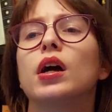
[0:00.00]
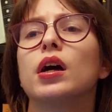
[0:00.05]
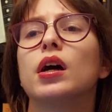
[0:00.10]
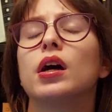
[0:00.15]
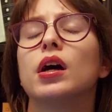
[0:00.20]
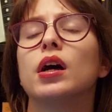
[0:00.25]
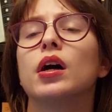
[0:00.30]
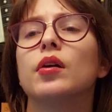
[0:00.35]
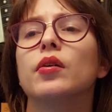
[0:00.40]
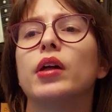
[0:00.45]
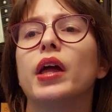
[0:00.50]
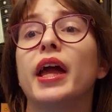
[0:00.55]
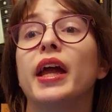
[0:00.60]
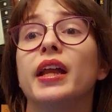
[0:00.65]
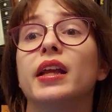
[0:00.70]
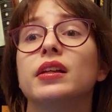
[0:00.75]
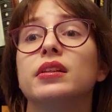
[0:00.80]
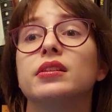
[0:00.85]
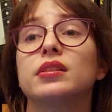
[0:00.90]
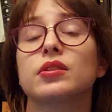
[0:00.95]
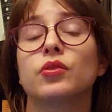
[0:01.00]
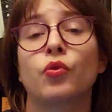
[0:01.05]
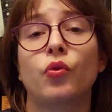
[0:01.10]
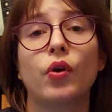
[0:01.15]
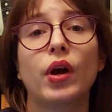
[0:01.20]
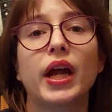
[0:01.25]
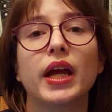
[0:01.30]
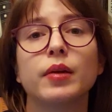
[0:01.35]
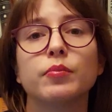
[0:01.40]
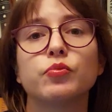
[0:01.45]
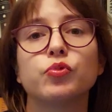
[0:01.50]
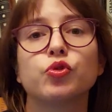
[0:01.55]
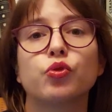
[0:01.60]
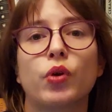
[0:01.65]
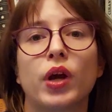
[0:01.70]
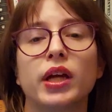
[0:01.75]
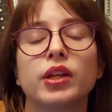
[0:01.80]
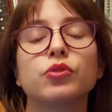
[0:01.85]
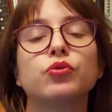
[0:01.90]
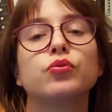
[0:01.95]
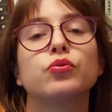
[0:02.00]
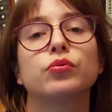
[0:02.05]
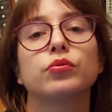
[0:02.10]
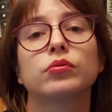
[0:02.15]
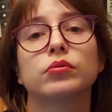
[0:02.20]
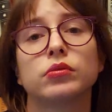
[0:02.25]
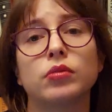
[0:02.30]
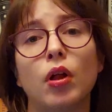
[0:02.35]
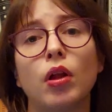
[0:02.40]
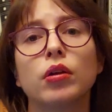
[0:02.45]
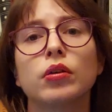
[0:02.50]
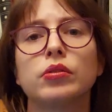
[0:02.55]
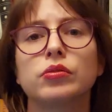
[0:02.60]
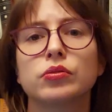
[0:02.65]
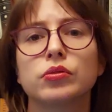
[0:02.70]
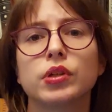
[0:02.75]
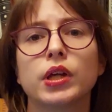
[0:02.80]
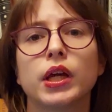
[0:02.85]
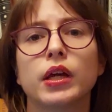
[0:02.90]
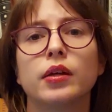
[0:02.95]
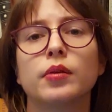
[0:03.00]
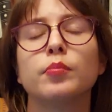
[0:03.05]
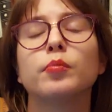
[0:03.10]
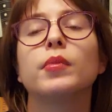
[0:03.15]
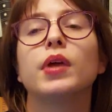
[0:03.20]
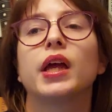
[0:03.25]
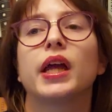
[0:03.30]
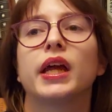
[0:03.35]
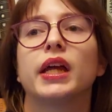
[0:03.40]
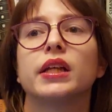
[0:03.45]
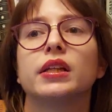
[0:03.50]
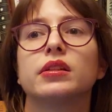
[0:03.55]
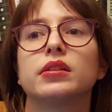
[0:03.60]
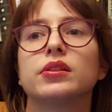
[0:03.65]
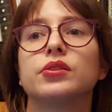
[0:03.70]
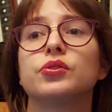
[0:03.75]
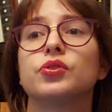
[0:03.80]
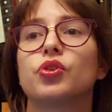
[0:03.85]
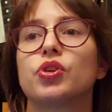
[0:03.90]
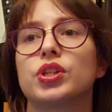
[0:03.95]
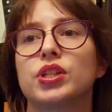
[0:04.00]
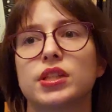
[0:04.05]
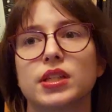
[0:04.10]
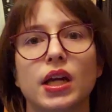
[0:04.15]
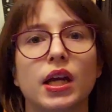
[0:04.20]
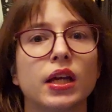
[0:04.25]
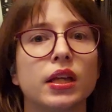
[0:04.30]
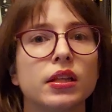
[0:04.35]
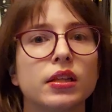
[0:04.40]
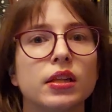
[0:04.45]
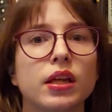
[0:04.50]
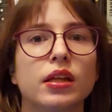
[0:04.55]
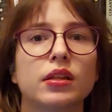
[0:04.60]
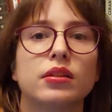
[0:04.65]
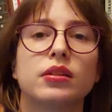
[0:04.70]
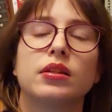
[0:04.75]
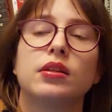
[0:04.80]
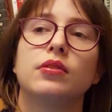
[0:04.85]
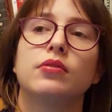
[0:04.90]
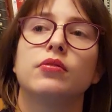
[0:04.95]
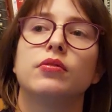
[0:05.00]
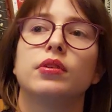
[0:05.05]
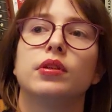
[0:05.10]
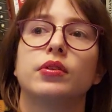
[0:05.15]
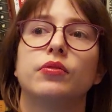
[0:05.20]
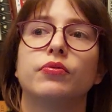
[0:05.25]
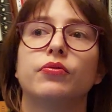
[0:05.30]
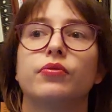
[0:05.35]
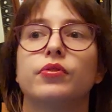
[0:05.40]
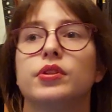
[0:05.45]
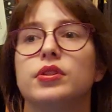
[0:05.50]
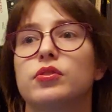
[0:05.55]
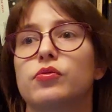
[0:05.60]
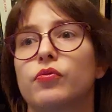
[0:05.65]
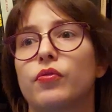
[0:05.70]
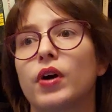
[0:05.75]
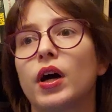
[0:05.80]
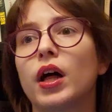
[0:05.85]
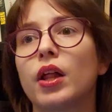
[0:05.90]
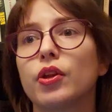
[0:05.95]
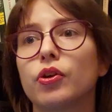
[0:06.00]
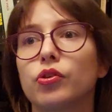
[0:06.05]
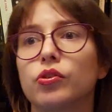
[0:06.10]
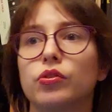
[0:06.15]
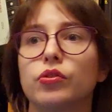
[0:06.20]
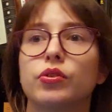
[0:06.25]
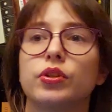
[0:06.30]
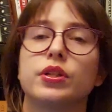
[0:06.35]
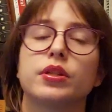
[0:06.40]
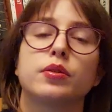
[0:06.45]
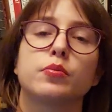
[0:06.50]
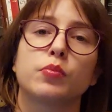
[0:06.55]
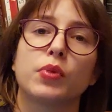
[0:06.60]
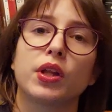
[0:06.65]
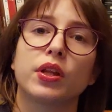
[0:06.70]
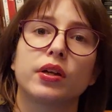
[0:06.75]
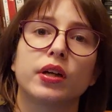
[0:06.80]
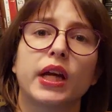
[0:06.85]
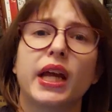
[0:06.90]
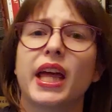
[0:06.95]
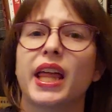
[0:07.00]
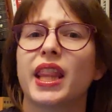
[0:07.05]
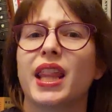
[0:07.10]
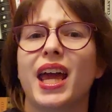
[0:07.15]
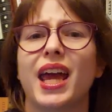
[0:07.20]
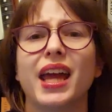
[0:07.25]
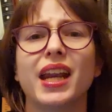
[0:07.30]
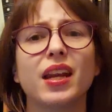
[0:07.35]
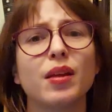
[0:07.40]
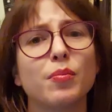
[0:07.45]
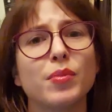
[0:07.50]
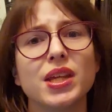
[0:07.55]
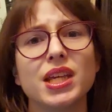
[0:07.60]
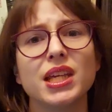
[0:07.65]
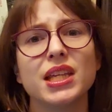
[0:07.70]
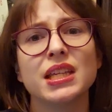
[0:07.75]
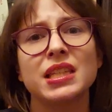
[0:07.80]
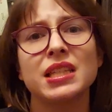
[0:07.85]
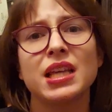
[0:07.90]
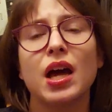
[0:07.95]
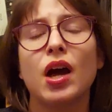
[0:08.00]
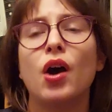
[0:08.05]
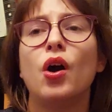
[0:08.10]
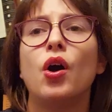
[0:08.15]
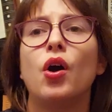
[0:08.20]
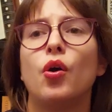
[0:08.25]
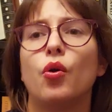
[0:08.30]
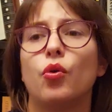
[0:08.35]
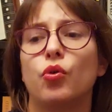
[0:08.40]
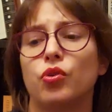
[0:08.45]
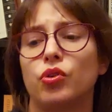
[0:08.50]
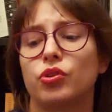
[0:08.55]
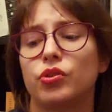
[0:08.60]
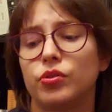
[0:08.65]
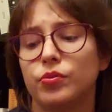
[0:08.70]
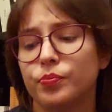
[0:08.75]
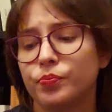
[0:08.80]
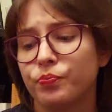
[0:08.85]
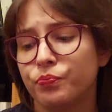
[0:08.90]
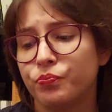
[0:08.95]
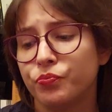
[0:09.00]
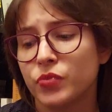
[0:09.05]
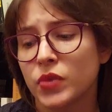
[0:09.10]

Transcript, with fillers: uh, and Graham tried to talk to him and understand that he, if his father or his mother had enemies or